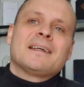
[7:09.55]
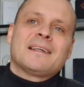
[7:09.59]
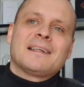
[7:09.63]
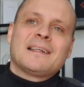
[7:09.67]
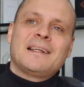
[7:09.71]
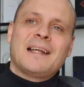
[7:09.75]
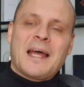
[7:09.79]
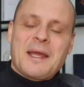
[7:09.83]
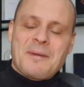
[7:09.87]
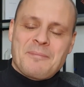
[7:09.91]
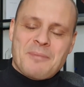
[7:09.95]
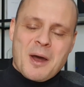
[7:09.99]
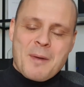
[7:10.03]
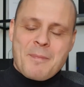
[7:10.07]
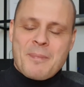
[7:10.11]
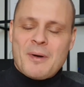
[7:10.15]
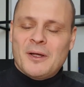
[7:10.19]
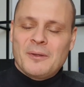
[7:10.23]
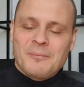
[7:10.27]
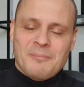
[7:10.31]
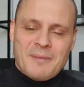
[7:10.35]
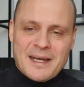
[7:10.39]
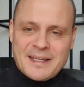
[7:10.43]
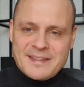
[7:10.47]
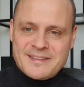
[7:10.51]
climb up
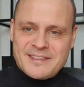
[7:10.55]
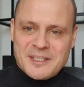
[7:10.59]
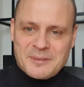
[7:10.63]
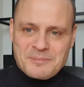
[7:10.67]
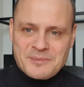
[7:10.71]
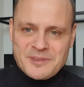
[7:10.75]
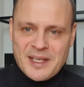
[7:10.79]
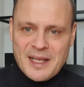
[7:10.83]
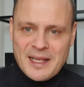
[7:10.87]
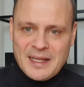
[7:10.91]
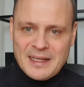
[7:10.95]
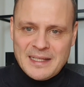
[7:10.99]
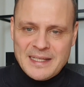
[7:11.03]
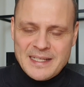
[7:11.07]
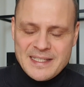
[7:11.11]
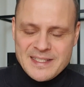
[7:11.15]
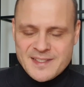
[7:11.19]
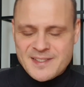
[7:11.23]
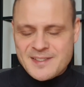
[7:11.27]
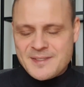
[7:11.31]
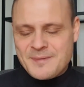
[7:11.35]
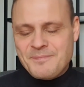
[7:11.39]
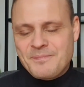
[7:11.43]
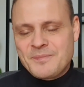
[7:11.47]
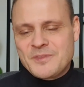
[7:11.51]
on my top 10
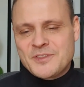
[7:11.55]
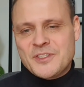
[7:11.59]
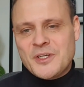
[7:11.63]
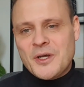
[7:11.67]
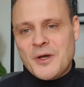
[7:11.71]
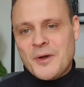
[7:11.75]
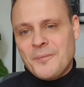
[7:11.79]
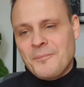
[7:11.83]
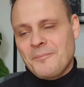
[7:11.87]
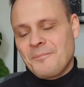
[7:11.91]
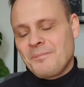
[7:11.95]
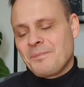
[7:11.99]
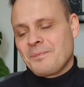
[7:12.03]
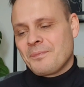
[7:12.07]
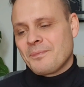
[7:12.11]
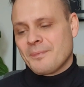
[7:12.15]
list. So